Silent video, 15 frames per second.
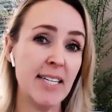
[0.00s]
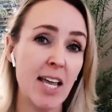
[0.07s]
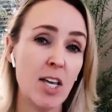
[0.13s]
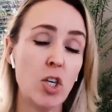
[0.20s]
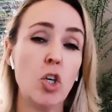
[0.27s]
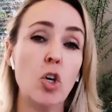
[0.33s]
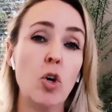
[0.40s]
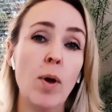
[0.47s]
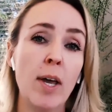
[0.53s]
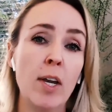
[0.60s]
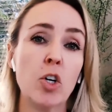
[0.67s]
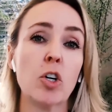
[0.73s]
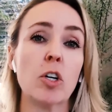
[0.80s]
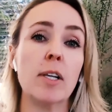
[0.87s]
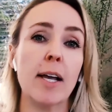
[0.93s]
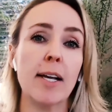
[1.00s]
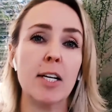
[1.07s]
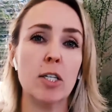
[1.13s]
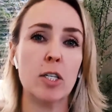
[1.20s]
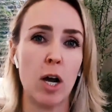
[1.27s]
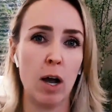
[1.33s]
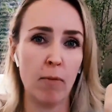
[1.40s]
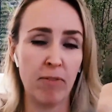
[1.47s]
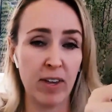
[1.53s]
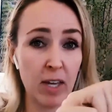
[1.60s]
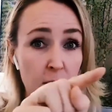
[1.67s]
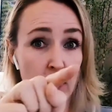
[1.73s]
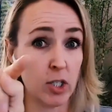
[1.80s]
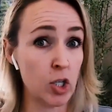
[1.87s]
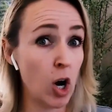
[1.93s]
take you and your luggage
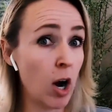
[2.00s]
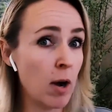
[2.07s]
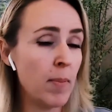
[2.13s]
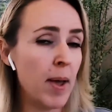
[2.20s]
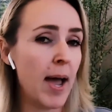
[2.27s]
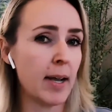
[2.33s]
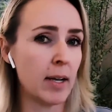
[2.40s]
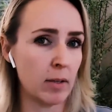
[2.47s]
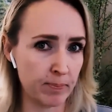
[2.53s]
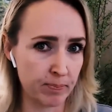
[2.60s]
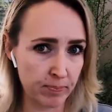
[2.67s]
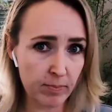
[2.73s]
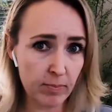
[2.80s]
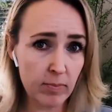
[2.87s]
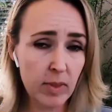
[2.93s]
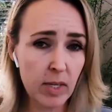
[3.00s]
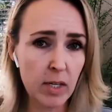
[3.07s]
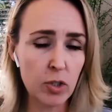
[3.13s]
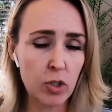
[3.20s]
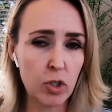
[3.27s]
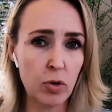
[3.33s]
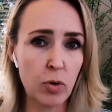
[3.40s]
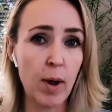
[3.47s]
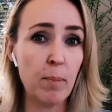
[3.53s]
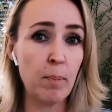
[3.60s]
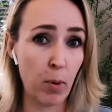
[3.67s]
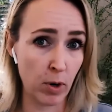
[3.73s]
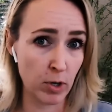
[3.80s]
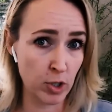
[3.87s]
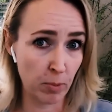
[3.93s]
via the tarmac to
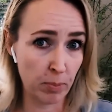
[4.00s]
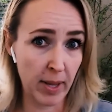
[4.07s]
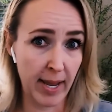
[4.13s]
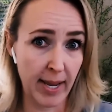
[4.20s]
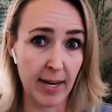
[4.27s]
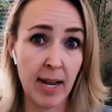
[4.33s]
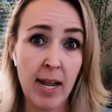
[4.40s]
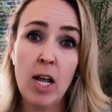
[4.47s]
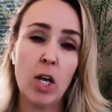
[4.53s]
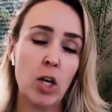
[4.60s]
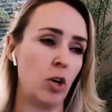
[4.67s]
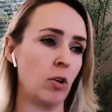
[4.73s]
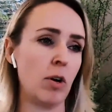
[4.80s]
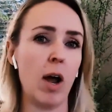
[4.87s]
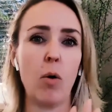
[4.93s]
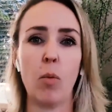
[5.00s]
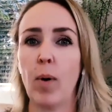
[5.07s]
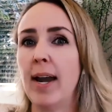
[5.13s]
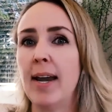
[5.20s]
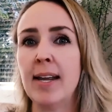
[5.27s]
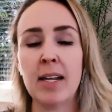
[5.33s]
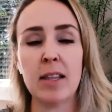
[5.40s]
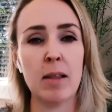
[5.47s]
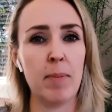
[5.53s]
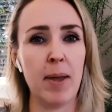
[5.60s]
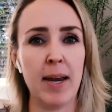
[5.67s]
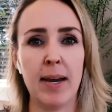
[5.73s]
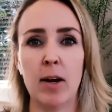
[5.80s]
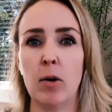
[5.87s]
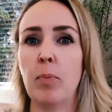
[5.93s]
board your plane. You're not waiting in the
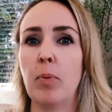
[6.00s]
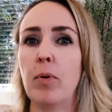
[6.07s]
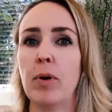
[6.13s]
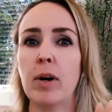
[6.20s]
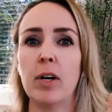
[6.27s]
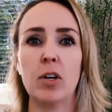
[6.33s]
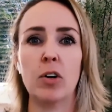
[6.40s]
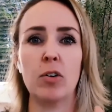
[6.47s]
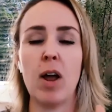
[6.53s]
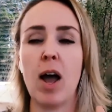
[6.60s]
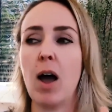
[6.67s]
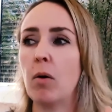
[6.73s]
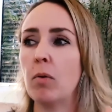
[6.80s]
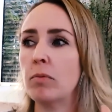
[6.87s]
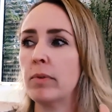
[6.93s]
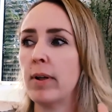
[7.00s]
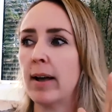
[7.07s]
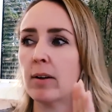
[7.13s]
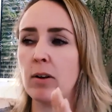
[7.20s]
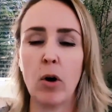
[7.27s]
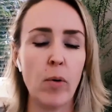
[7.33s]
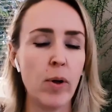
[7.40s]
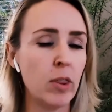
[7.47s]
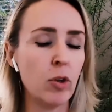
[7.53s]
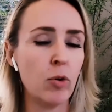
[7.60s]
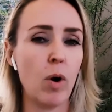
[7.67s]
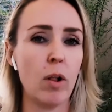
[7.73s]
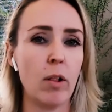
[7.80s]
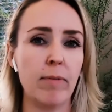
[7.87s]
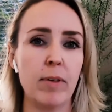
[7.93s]
main airport. You're not going
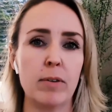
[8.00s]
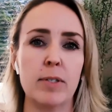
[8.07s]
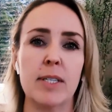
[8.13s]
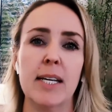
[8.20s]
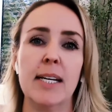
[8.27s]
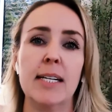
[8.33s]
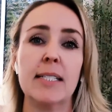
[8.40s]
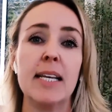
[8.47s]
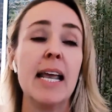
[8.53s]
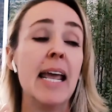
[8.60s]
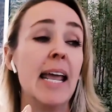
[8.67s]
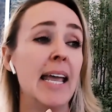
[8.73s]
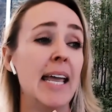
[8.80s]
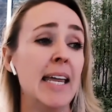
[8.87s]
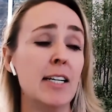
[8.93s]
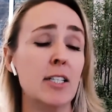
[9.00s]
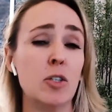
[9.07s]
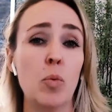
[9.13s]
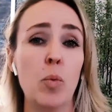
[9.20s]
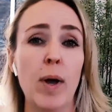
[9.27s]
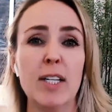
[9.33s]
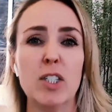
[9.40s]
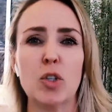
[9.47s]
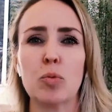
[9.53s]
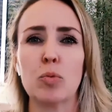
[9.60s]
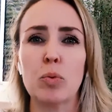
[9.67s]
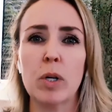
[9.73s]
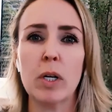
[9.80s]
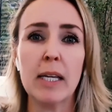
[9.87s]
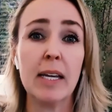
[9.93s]
through all of those things. It is a way to
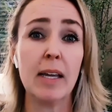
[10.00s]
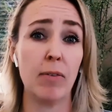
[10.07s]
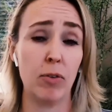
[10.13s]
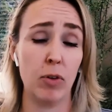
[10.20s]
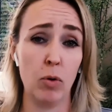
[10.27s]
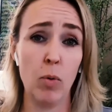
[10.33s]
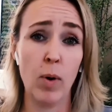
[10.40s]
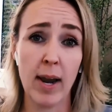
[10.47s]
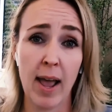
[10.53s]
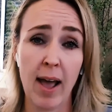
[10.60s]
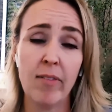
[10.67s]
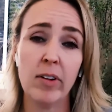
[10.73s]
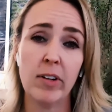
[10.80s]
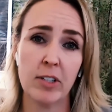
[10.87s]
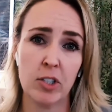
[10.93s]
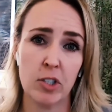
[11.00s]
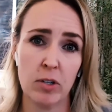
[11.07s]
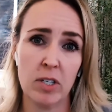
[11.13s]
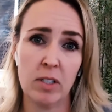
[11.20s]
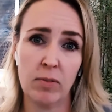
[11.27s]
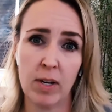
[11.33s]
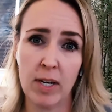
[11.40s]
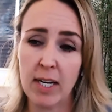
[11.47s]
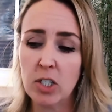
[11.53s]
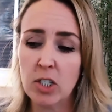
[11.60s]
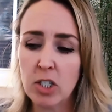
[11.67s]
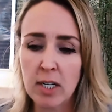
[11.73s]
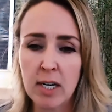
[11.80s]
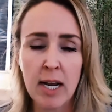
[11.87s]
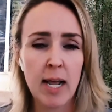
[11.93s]
really, if you want to have a luxurious
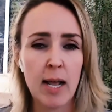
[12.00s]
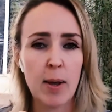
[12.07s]
vacation,